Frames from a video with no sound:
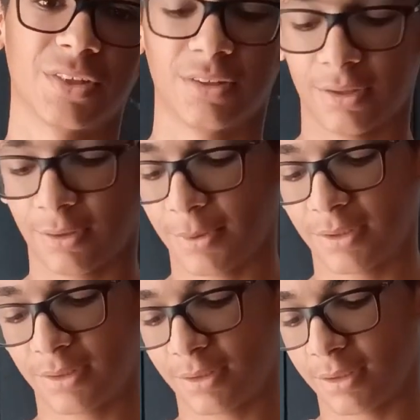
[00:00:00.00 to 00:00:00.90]
So
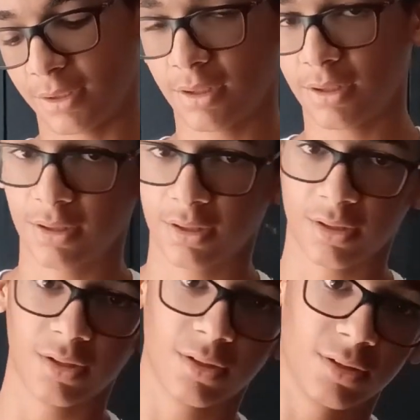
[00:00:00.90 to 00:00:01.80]
basically,
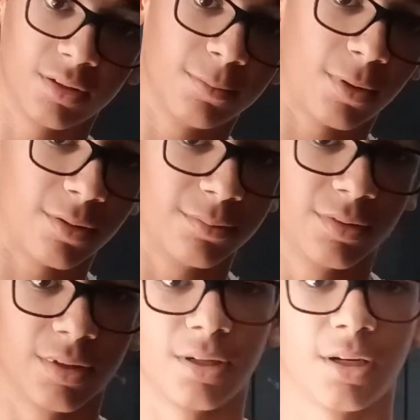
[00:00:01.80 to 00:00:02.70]
you
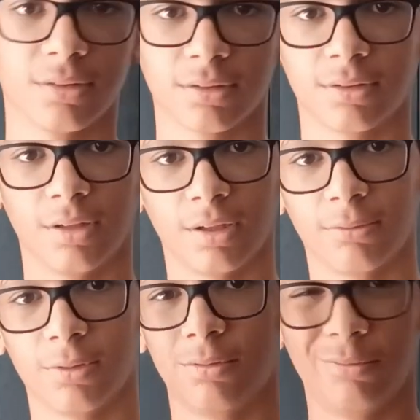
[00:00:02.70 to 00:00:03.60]
probably are asking, like,
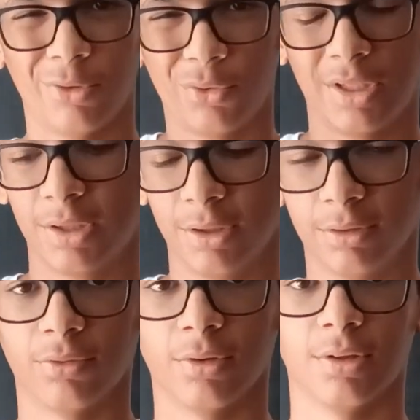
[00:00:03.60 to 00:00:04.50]
what do we need this
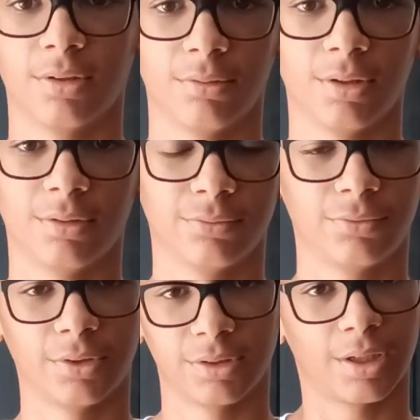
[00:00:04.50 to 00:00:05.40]
for? Well,
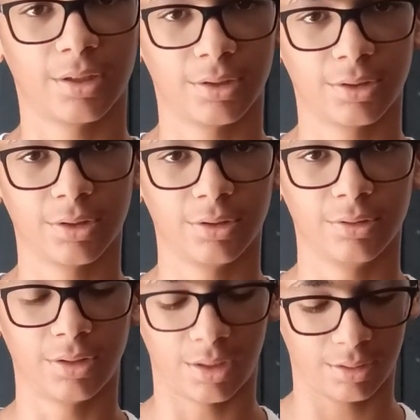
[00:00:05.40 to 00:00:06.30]
first I gotta show
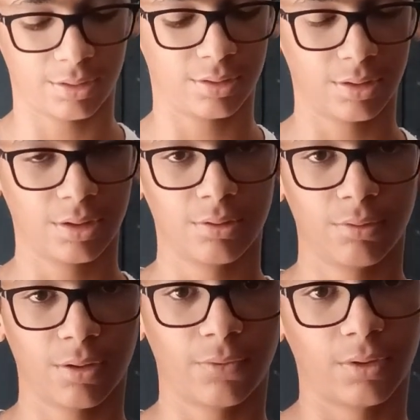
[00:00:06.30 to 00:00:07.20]
you that
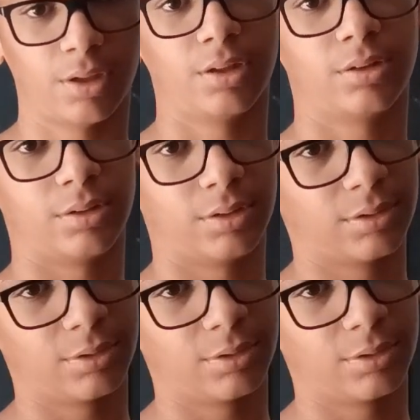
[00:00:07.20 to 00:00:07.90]
we have 4 aces.